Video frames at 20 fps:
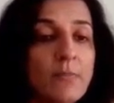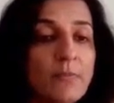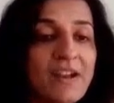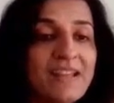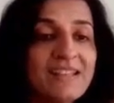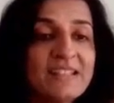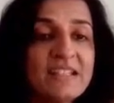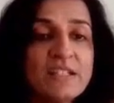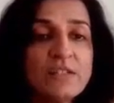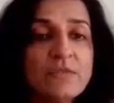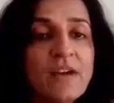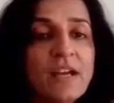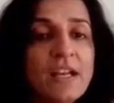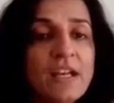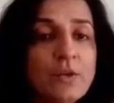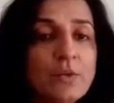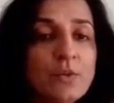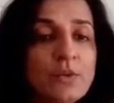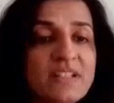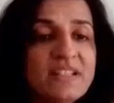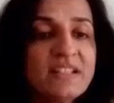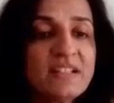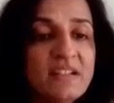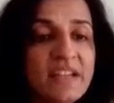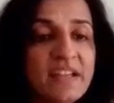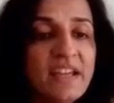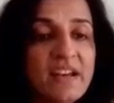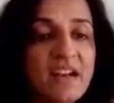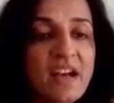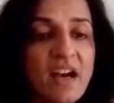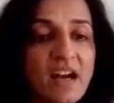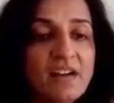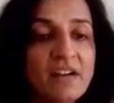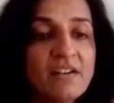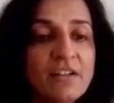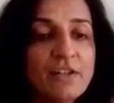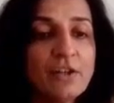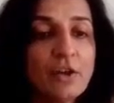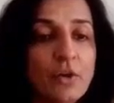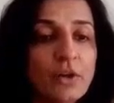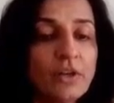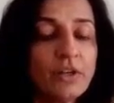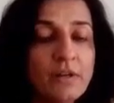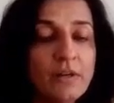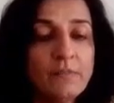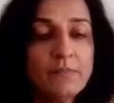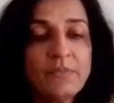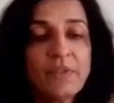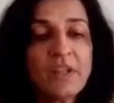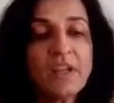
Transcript: present value is again $100.